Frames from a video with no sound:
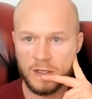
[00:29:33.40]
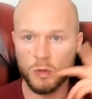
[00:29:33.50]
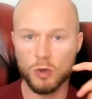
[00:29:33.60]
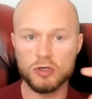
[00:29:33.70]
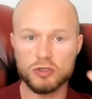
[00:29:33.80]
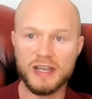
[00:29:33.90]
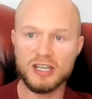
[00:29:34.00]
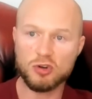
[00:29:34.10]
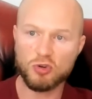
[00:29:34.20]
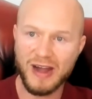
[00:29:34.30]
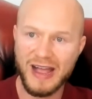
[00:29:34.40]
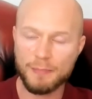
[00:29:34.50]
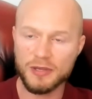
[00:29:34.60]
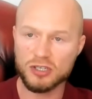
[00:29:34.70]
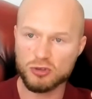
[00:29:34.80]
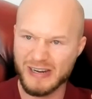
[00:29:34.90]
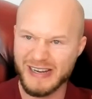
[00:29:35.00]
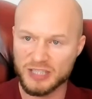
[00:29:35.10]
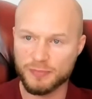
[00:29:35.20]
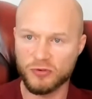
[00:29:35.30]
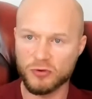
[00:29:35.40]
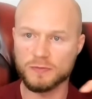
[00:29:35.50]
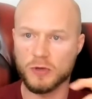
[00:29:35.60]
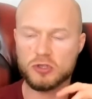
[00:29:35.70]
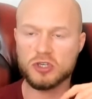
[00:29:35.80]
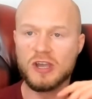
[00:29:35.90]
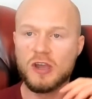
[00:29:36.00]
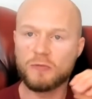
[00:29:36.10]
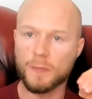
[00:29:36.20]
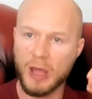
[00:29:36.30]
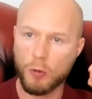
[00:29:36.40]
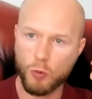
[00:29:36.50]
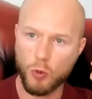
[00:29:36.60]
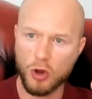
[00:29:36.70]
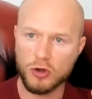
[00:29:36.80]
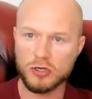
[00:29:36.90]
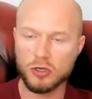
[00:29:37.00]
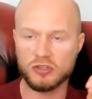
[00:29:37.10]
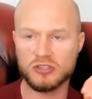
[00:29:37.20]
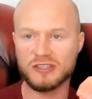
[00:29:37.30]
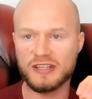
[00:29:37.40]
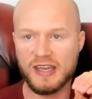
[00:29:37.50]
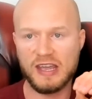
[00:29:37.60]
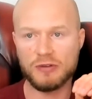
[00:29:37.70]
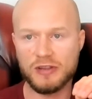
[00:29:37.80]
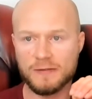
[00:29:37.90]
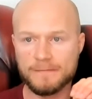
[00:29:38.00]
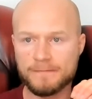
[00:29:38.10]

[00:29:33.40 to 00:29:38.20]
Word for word: You won't try and grab and grasp for as much from that one costly area